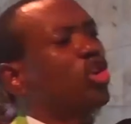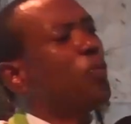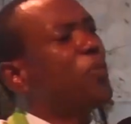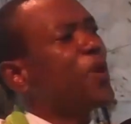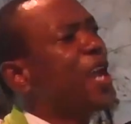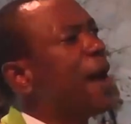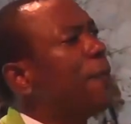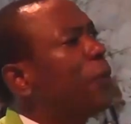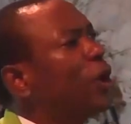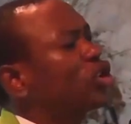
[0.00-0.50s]
to
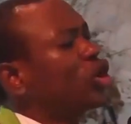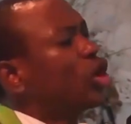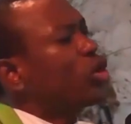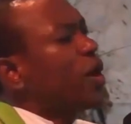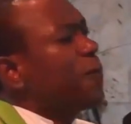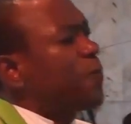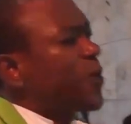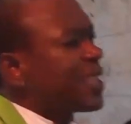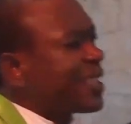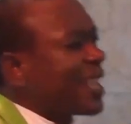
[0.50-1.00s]
be able to
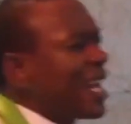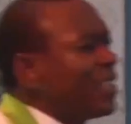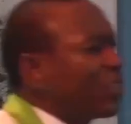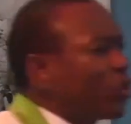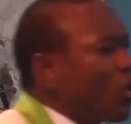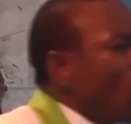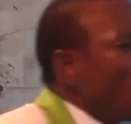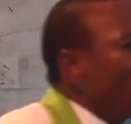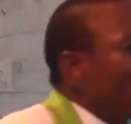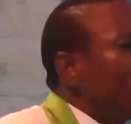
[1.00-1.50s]

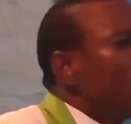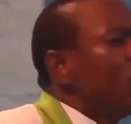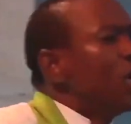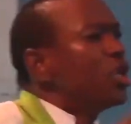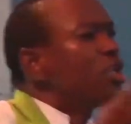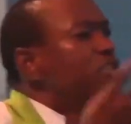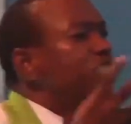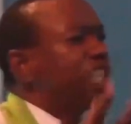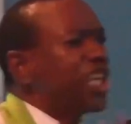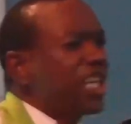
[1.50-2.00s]
represent God,
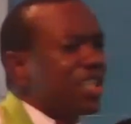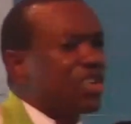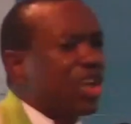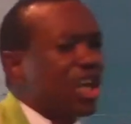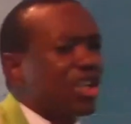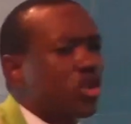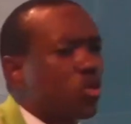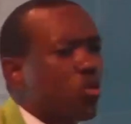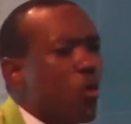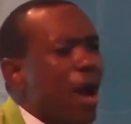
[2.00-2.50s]
Jesus